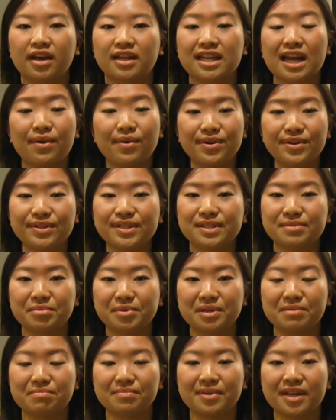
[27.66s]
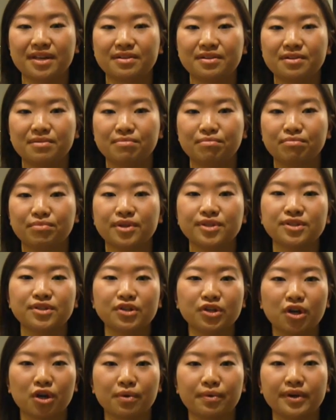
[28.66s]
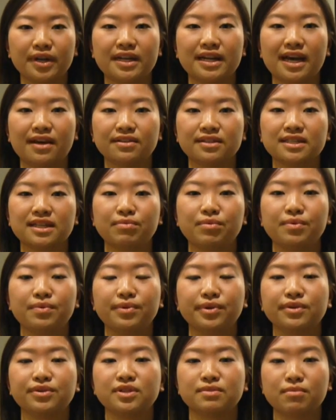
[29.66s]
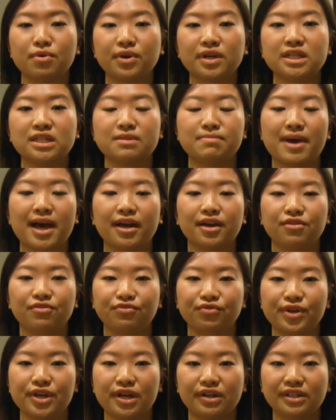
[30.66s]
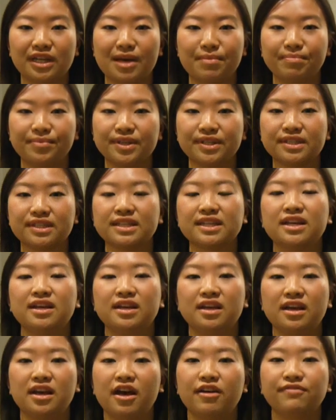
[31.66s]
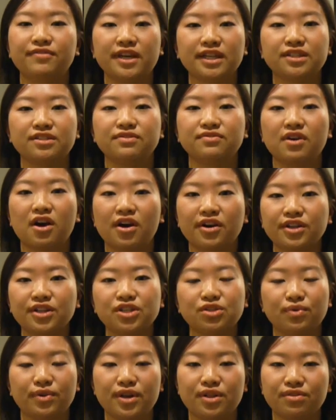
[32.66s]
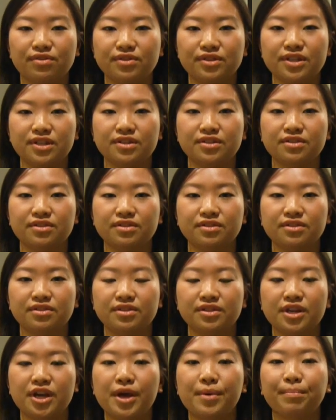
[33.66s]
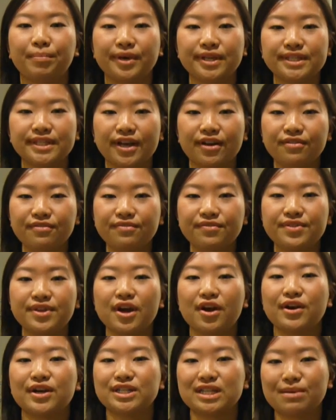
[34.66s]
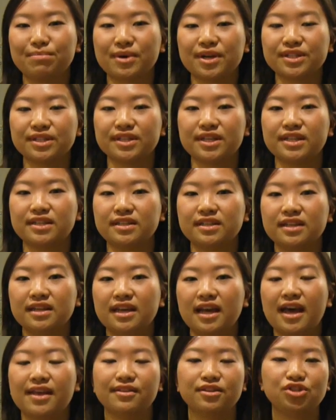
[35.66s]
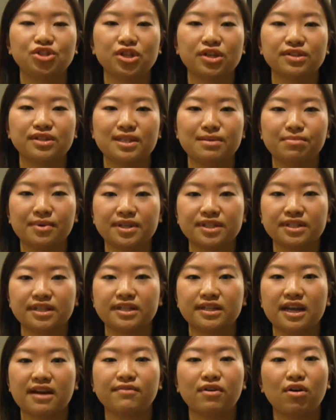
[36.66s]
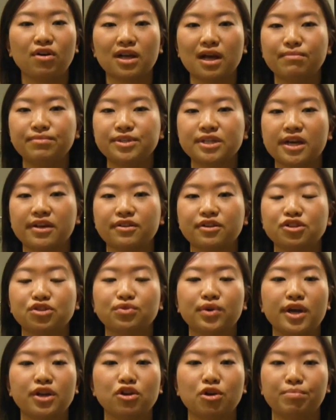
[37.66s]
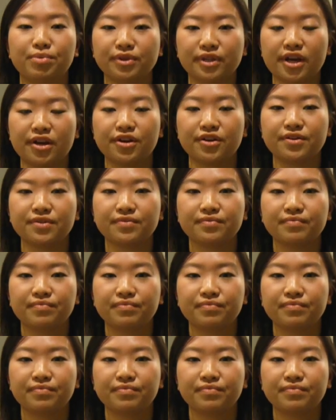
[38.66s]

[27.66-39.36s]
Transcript: Now onto the smoking ban. President Kerwin announced that we will go smoke and tobacco free on campus effective August 2013. Myself, the RHA president, and the GLC president have all come together to write an open letter.